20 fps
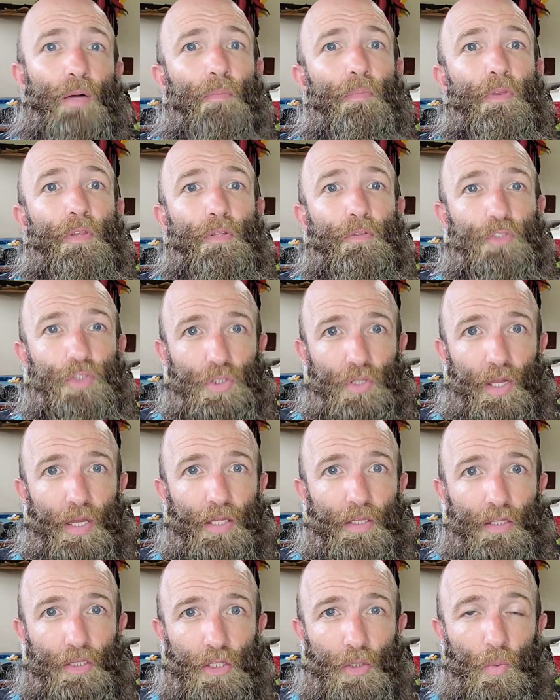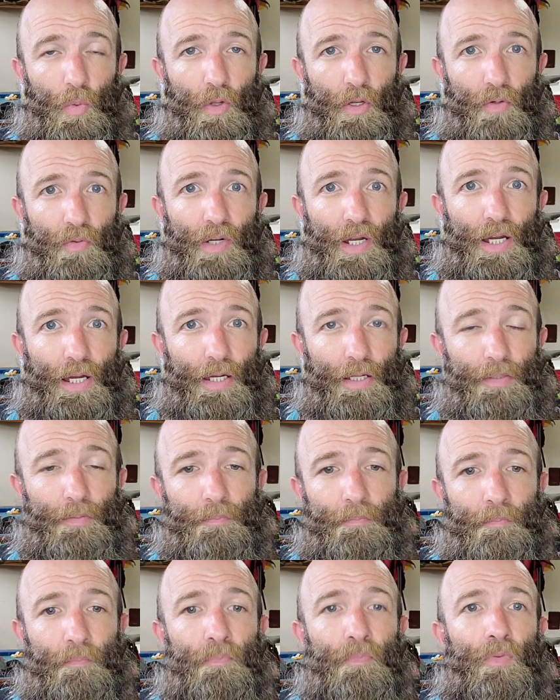up the train that you want to ride,
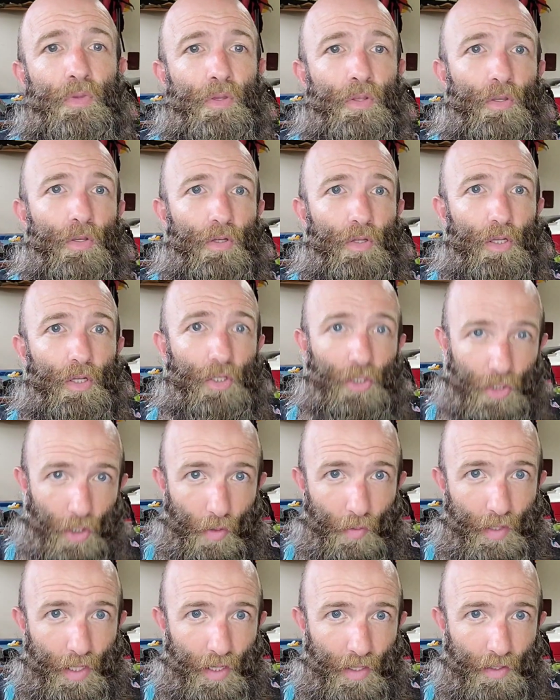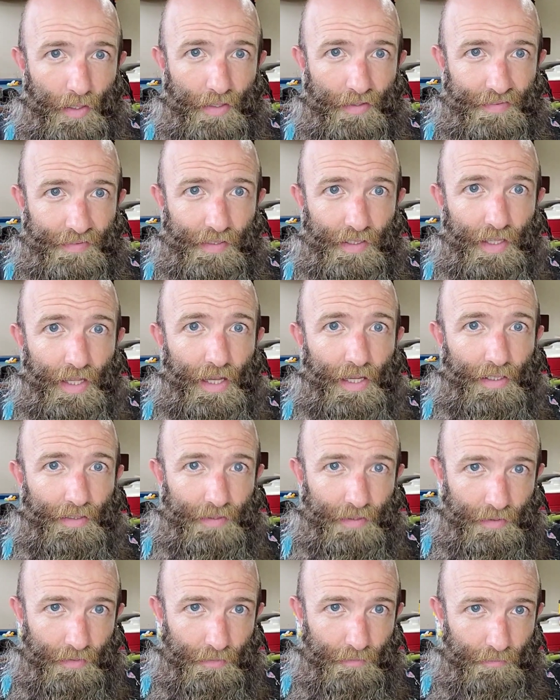go down and select,